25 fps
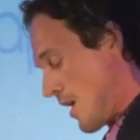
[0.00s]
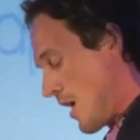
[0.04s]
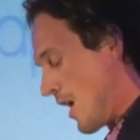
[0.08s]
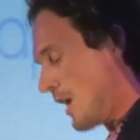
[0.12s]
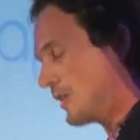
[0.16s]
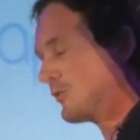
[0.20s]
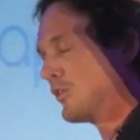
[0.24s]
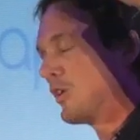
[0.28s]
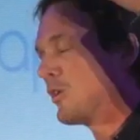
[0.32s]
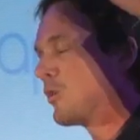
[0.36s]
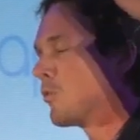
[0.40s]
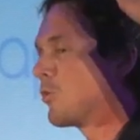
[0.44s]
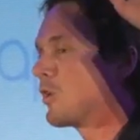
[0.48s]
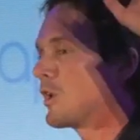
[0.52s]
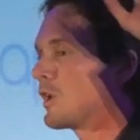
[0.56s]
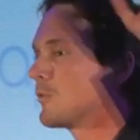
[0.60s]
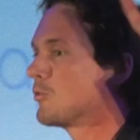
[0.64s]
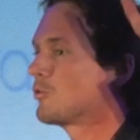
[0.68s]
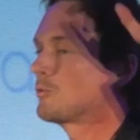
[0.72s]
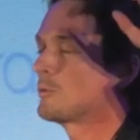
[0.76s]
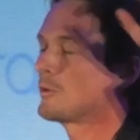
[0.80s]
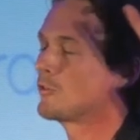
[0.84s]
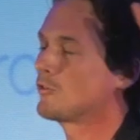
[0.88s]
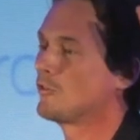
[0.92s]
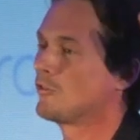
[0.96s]
I don't know what I'm
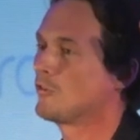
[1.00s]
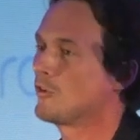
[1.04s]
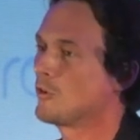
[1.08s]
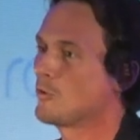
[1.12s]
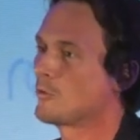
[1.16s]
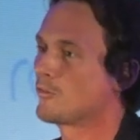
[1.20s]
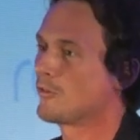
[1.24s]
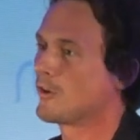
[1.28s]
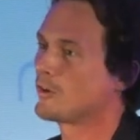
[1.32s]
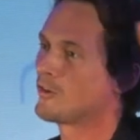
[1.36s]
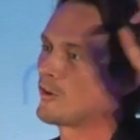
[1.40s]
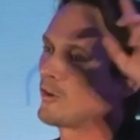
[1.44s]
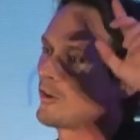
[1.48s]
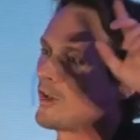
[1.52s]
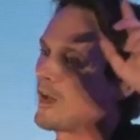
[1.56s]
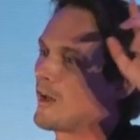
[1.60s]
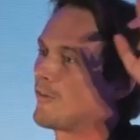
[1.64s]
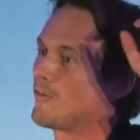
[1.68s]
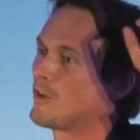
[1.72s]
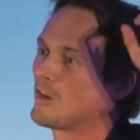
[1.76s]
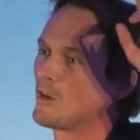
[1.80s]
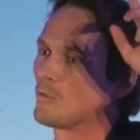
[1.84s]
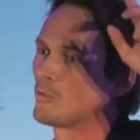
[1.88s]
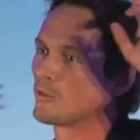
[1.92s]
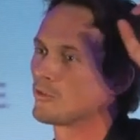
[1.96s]
supposed to do if I don't
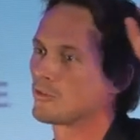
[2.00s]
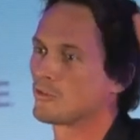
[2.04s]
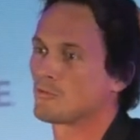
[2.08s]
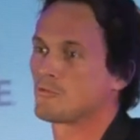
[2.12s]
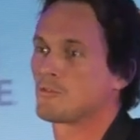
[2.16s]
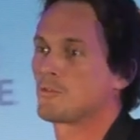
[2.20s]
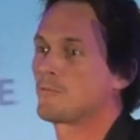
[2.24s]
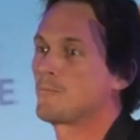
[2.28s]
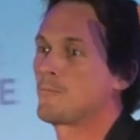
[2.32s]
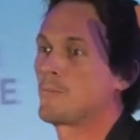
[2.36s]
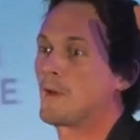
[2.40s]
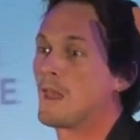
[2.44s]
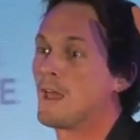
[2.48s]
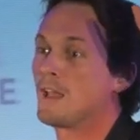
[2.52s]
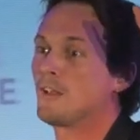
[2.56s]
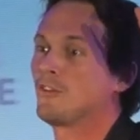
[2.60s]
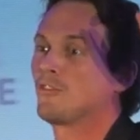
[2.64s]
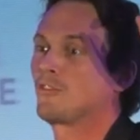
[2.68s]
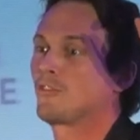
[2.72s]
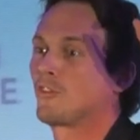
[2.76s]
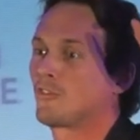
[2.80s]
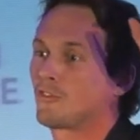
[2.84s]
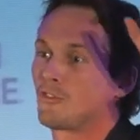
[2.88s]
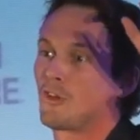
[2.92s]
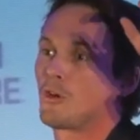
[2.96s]
have anyone to
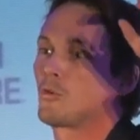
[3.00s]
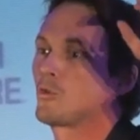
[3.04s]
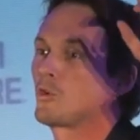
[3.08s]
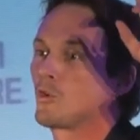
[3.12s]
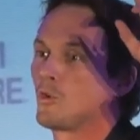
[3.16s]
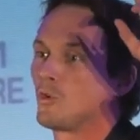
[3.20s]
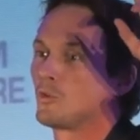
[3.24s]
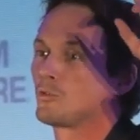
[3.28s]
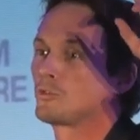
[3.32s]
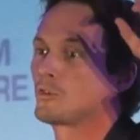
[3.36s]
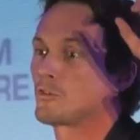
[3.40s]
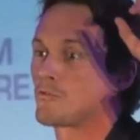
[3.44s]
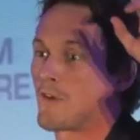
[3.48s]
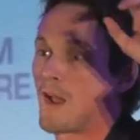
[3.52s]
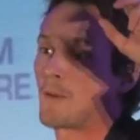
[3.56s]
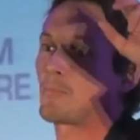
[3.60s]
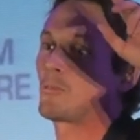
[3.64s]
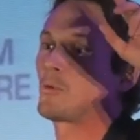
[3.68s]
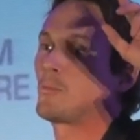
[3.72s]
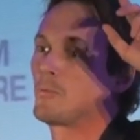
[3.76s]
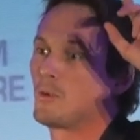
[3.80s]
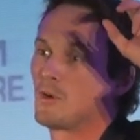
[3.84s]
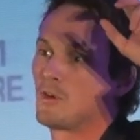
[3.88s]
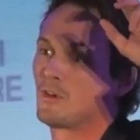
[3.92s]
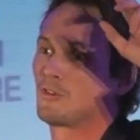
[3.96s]
replace the so-called
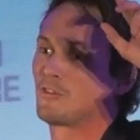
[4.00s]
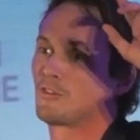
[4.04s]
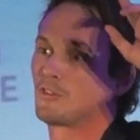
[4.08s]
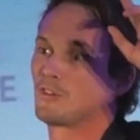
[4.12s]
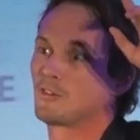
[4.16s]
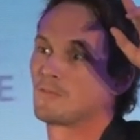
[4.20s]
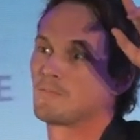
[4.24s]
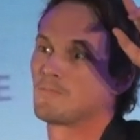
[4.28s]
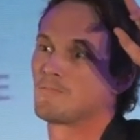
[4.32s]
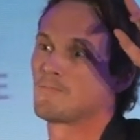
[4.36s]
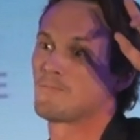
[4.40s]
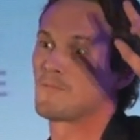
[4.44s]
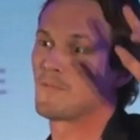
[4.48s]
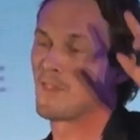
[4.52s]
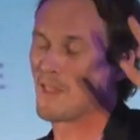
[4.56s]
crap person."